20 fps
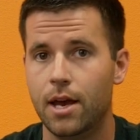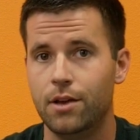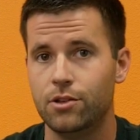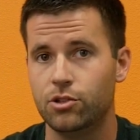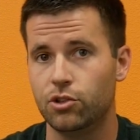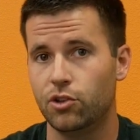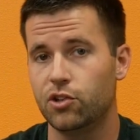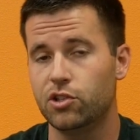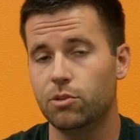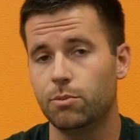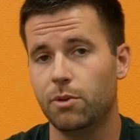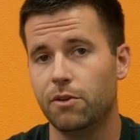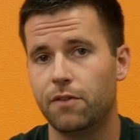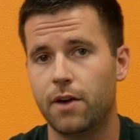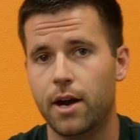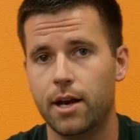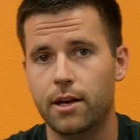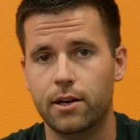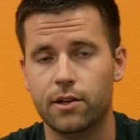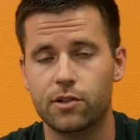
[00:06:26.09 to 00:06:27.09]
So this will be
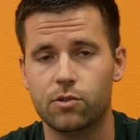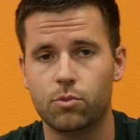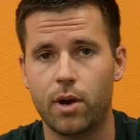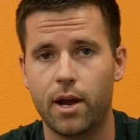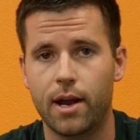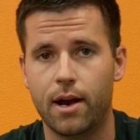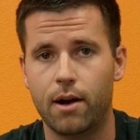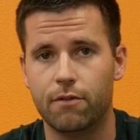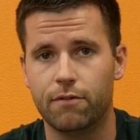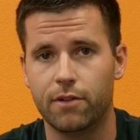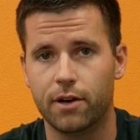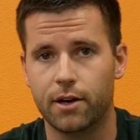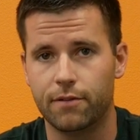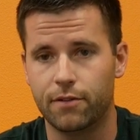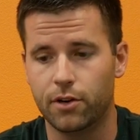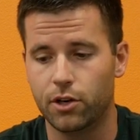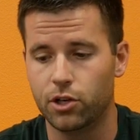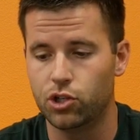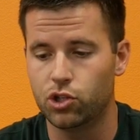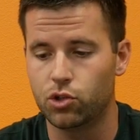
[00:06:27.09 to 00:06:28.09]
finding its way out very,
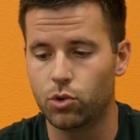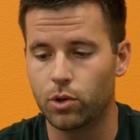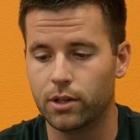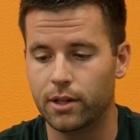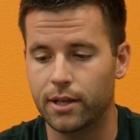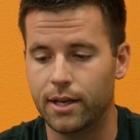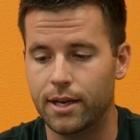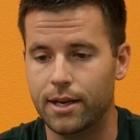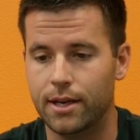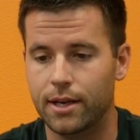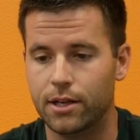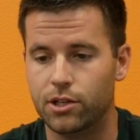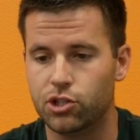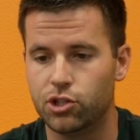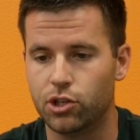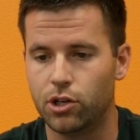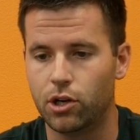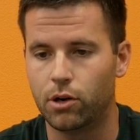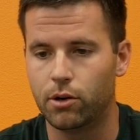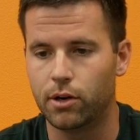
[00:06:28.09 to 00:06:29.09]
very shortly. It
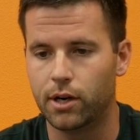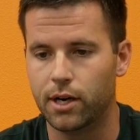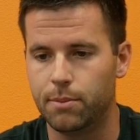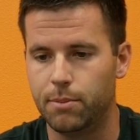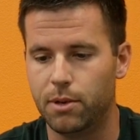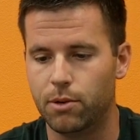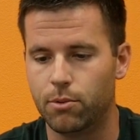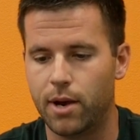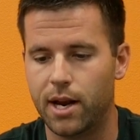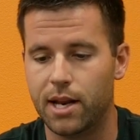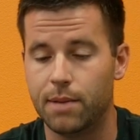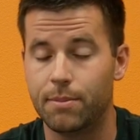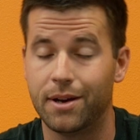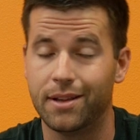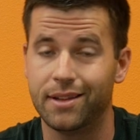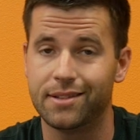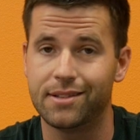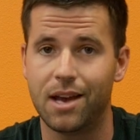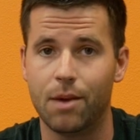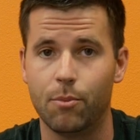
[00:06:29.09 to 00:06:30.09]
should already be ready by
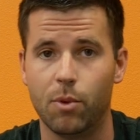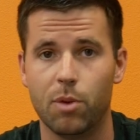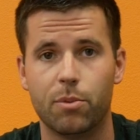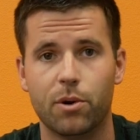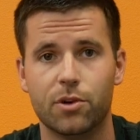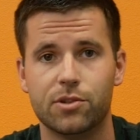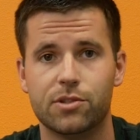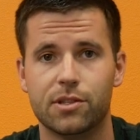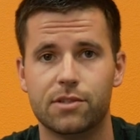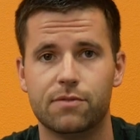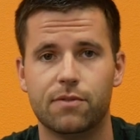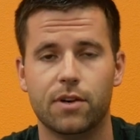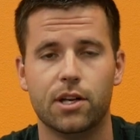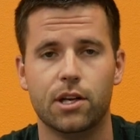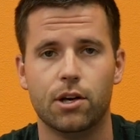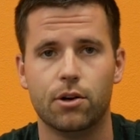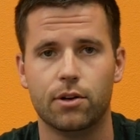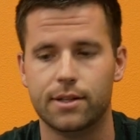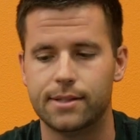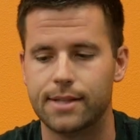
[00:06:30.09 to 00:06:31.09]
the time we post this
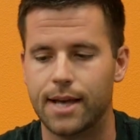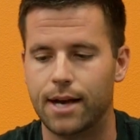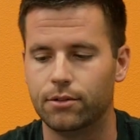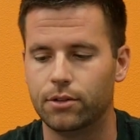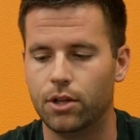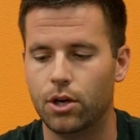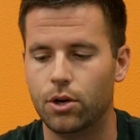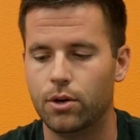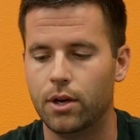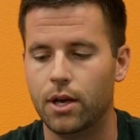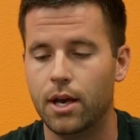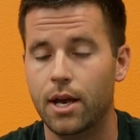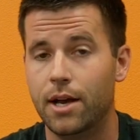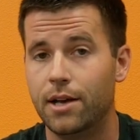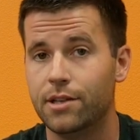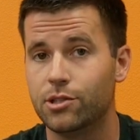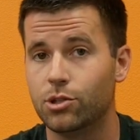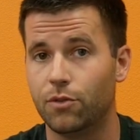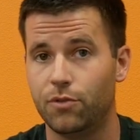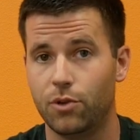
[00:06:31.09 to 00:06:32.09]
video to download.
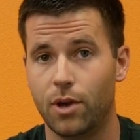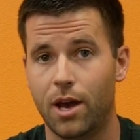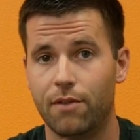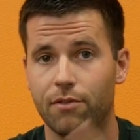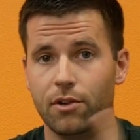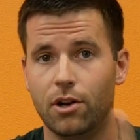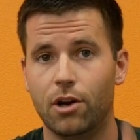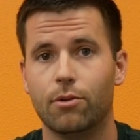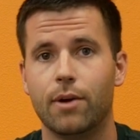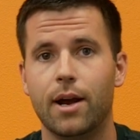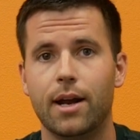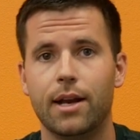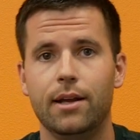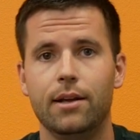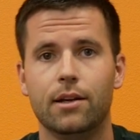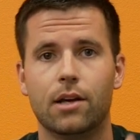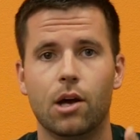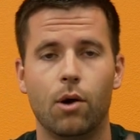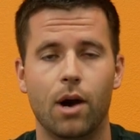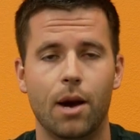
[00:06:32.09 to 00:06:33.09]
So if you haven't already,
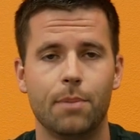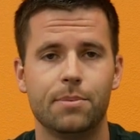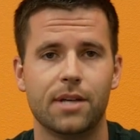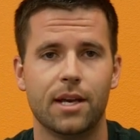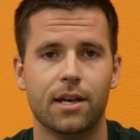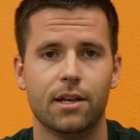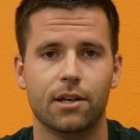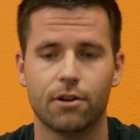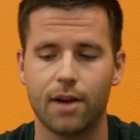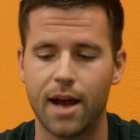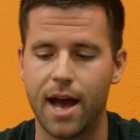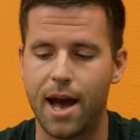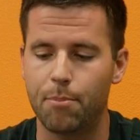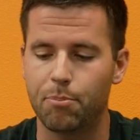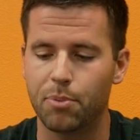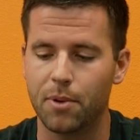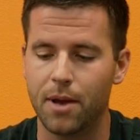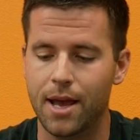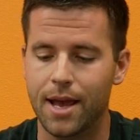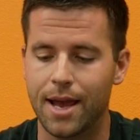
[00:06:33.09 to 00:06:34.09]
go update your
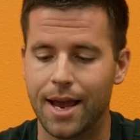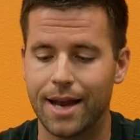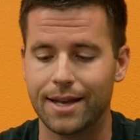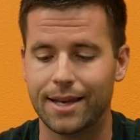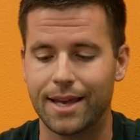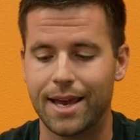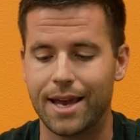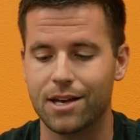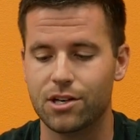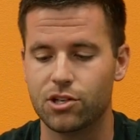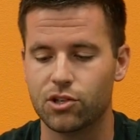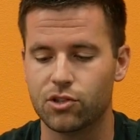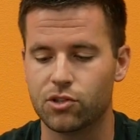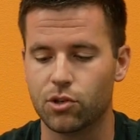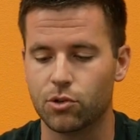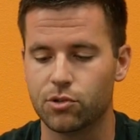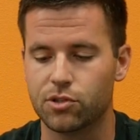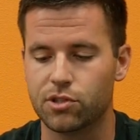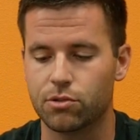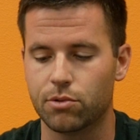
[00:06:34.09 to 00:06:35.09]
app. And again, just
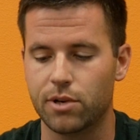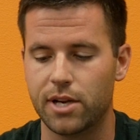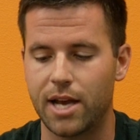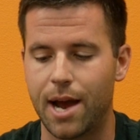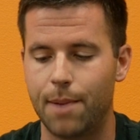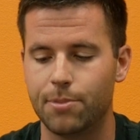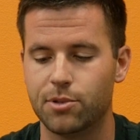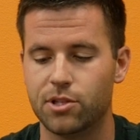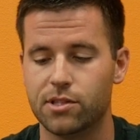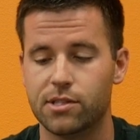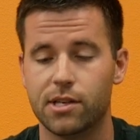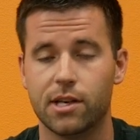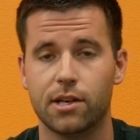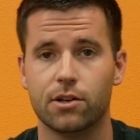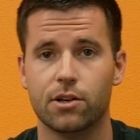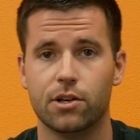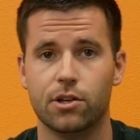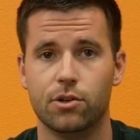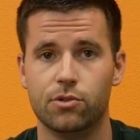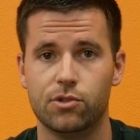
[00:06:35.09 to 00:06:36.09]
those 3 options that
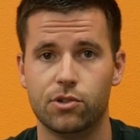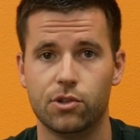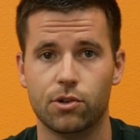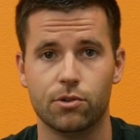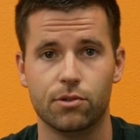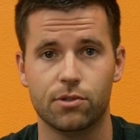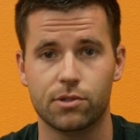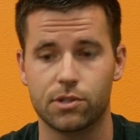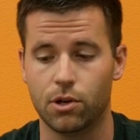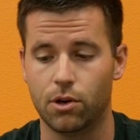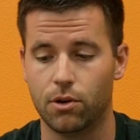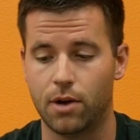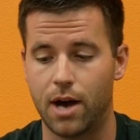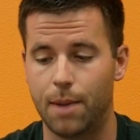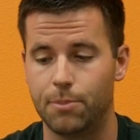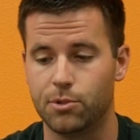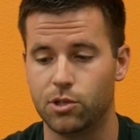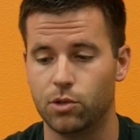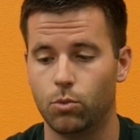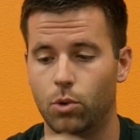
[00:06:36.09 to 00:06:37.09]
you're used to. So
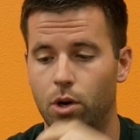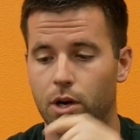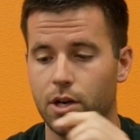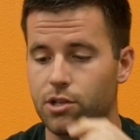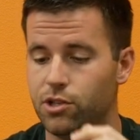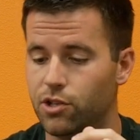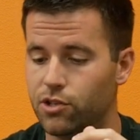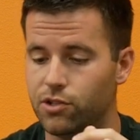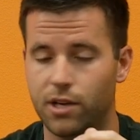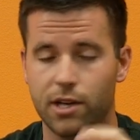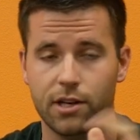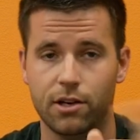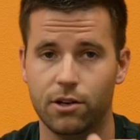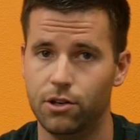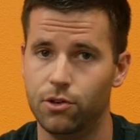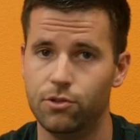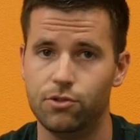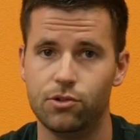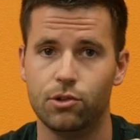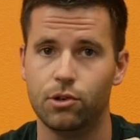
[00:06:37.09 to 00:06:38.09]
option 1, just like you're
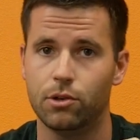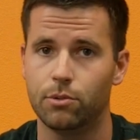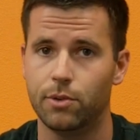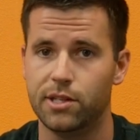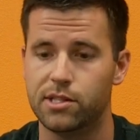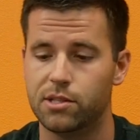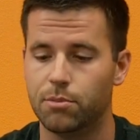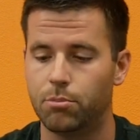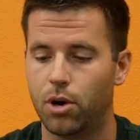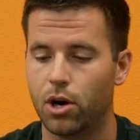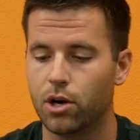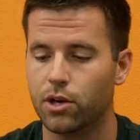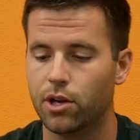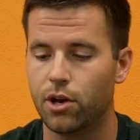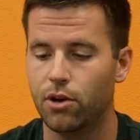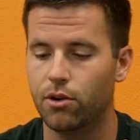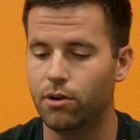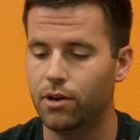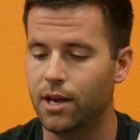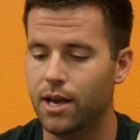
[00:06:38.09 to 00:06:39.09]
used to, it reads the
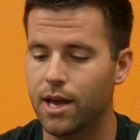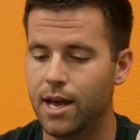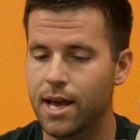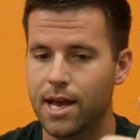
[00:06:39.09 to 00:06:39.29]
barcode.